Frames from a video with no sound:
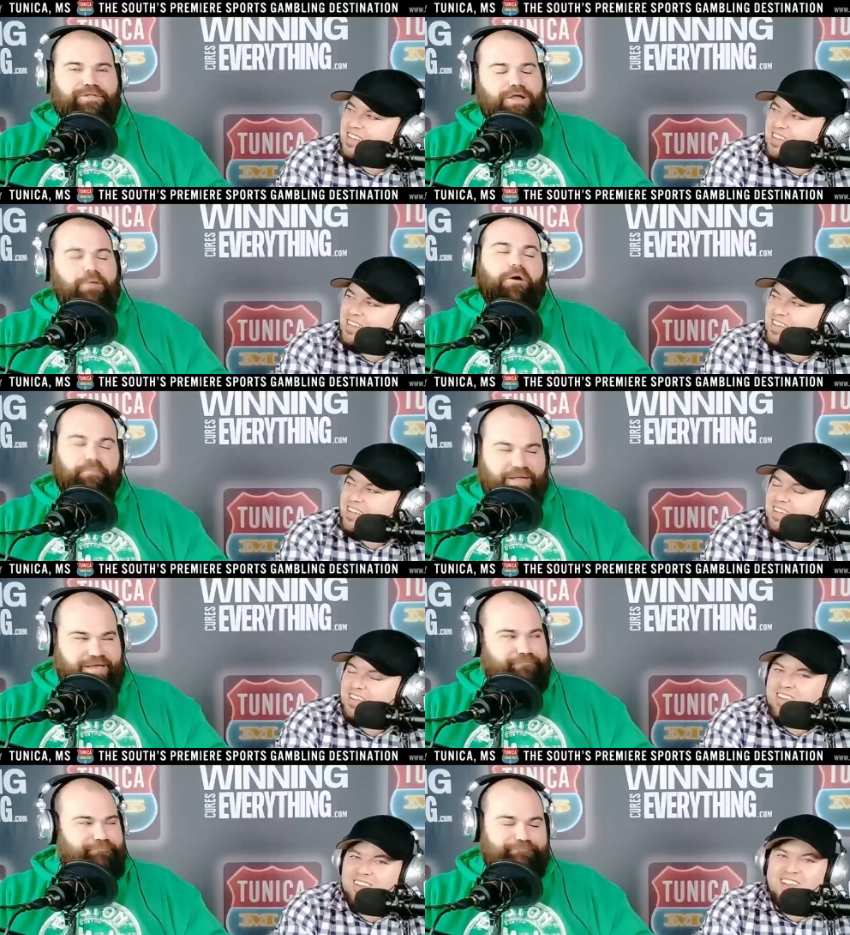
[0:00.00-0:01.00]
Speaker 1: Come on,
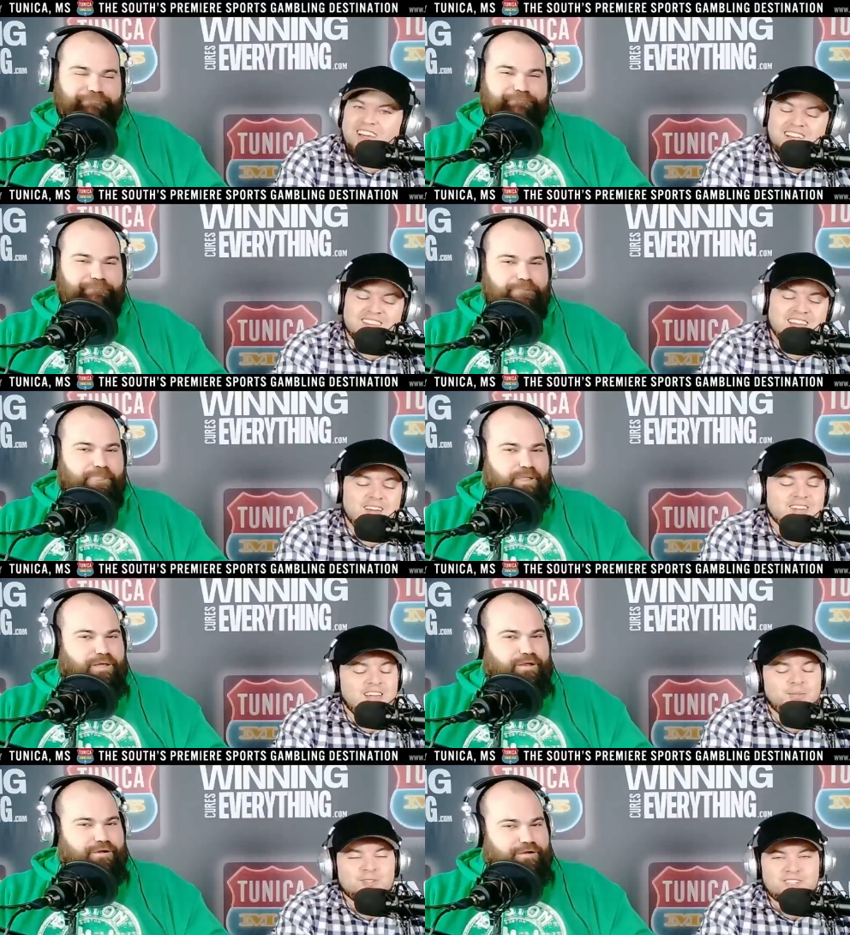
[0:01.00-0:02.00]
man.
Speaker 2: Like it, that
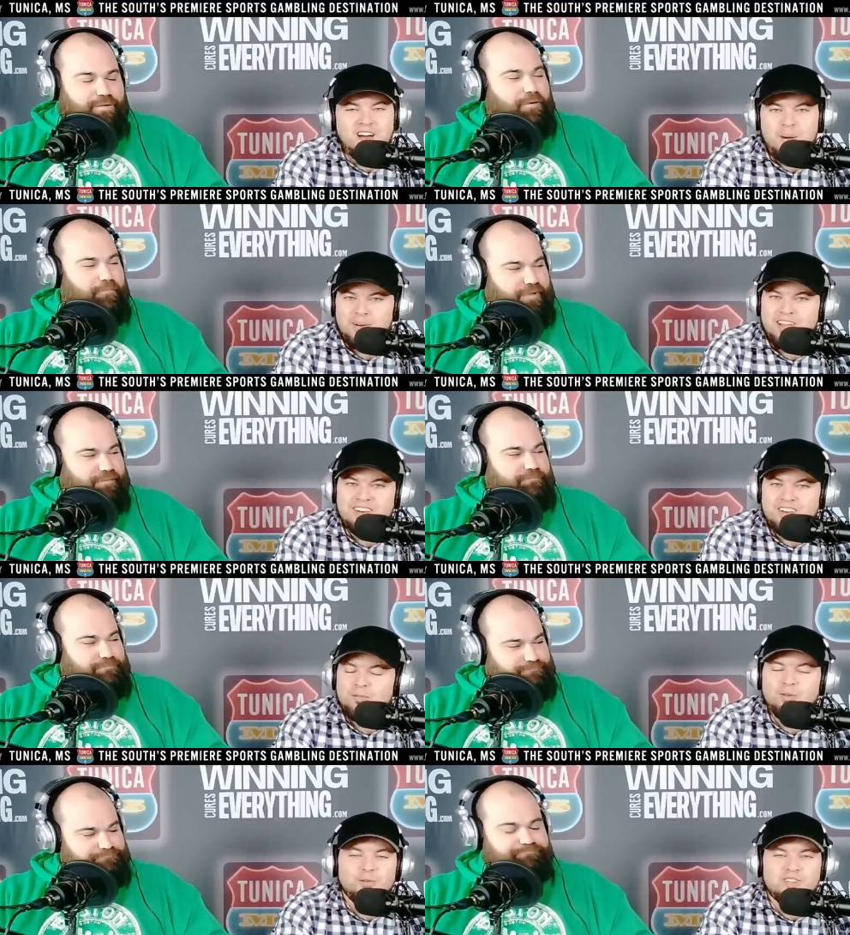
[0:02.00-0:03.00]
game was dominated.
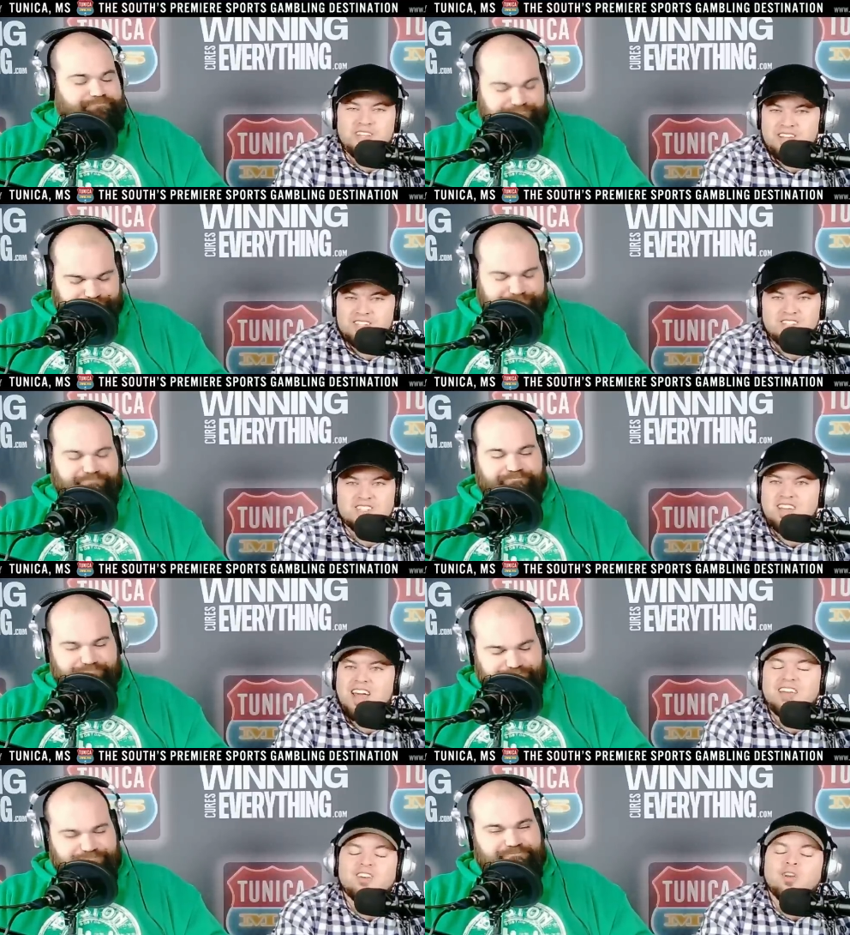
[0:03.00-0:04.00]
You knew the Texans
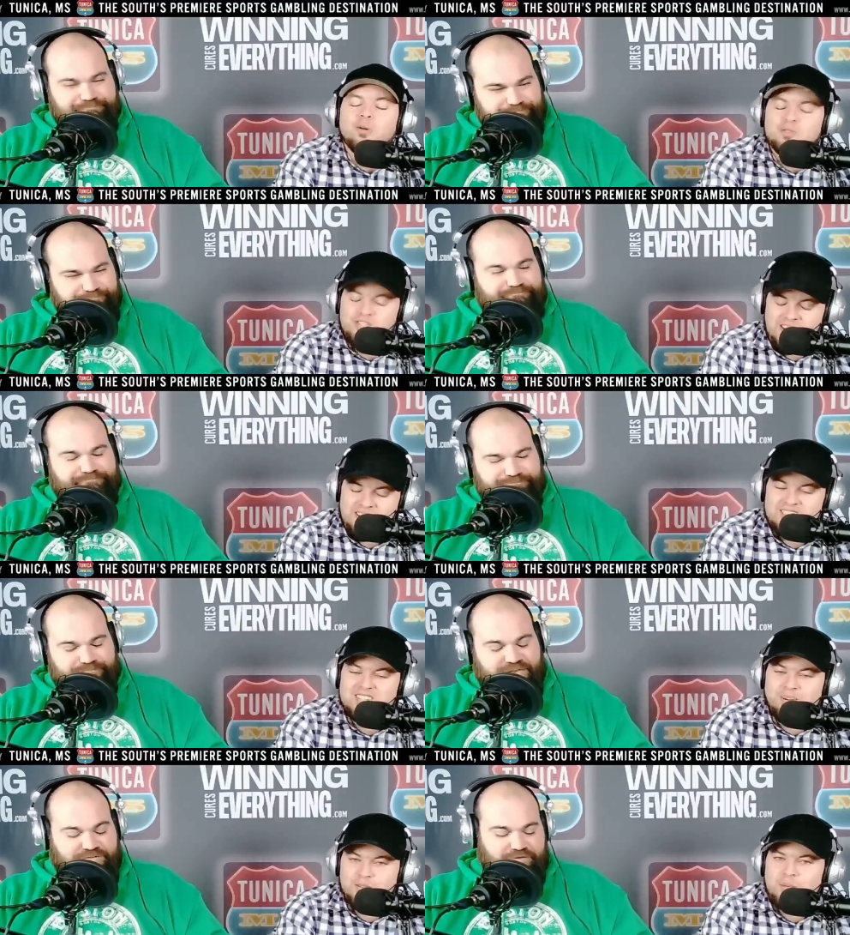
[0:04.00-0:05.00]
had no
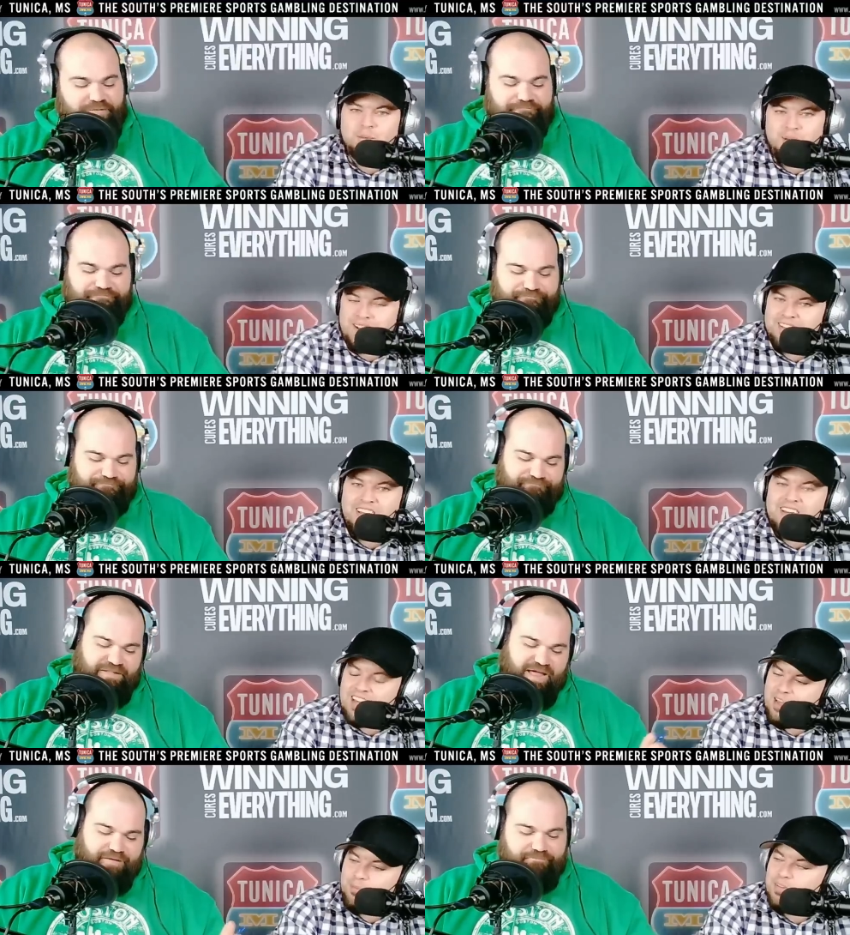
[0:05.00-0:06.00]
chance
Speaker 1: of That's coming right. back in that
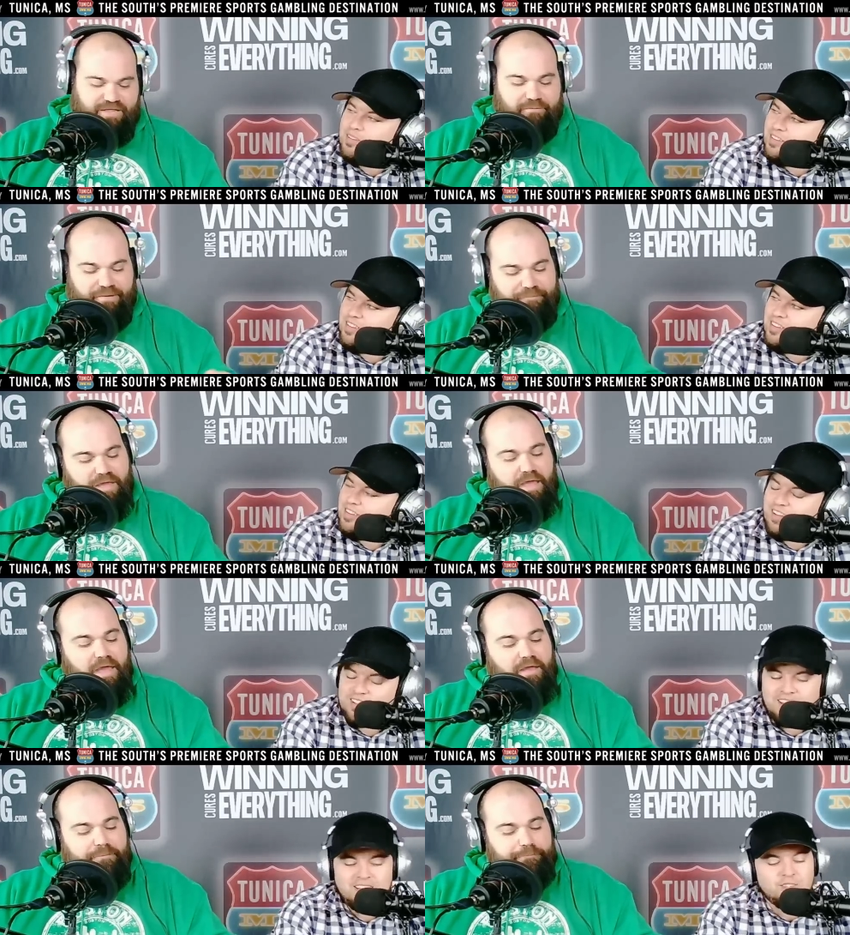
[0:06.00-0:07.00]
game. Nah, anyway,
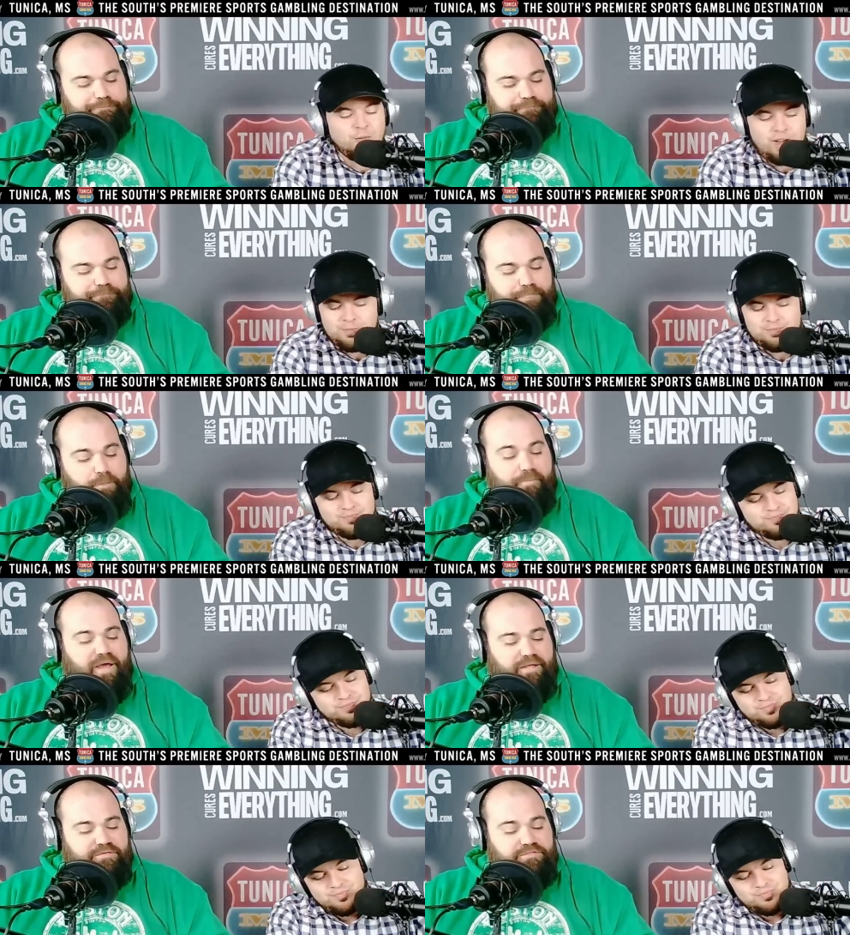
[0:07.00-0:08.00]
like either way.
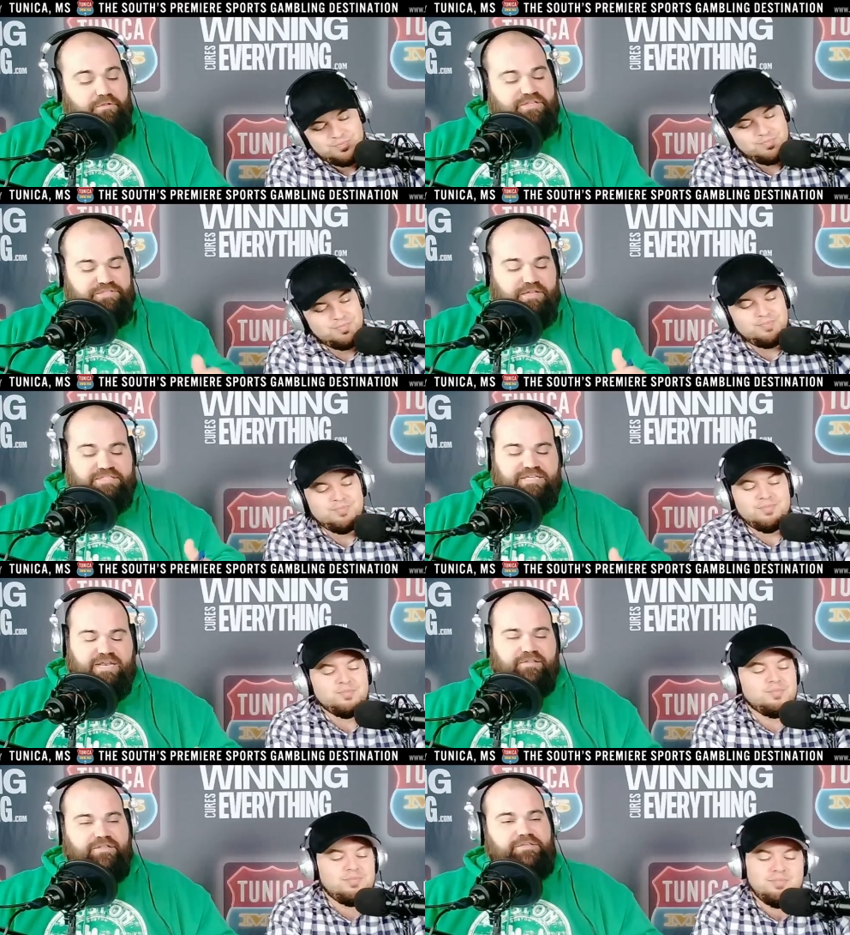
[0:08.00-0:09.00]
But so let's let's
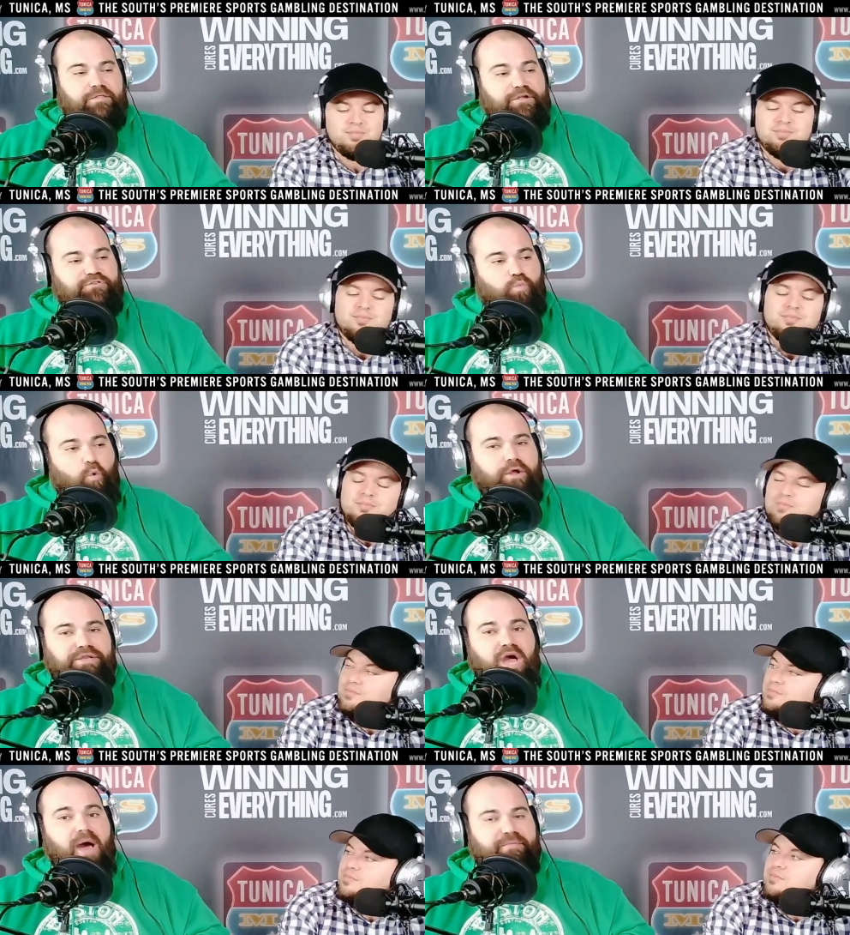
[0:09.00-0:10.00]
get into this. There's
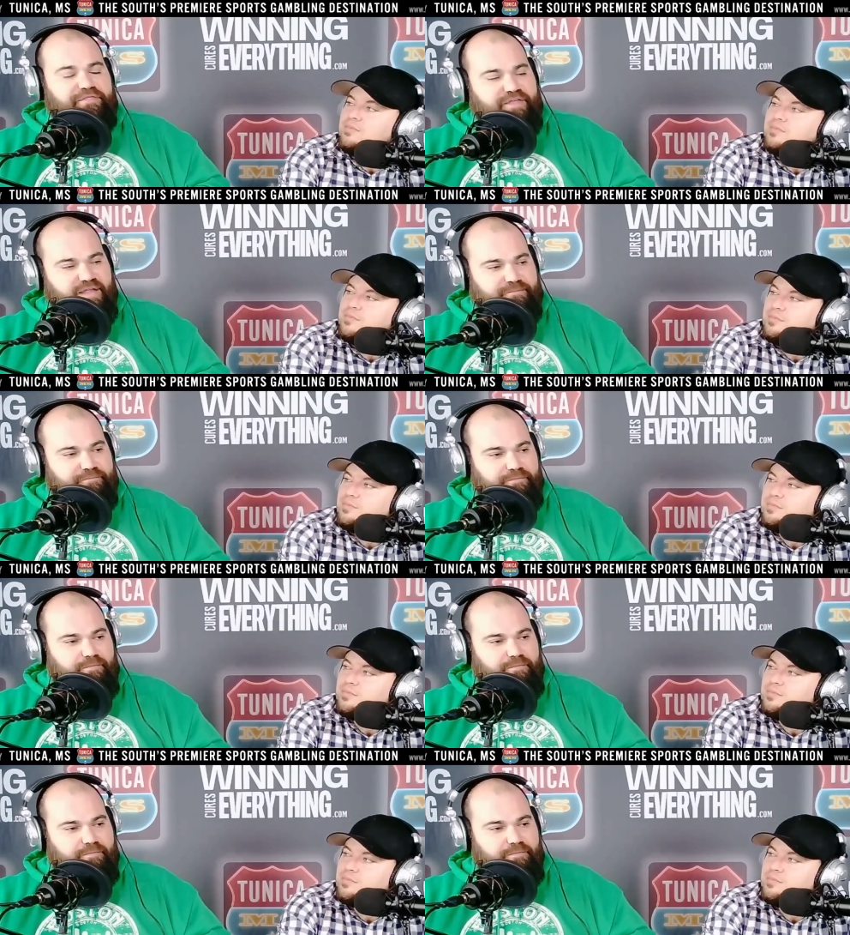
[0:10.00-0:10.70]
one common theme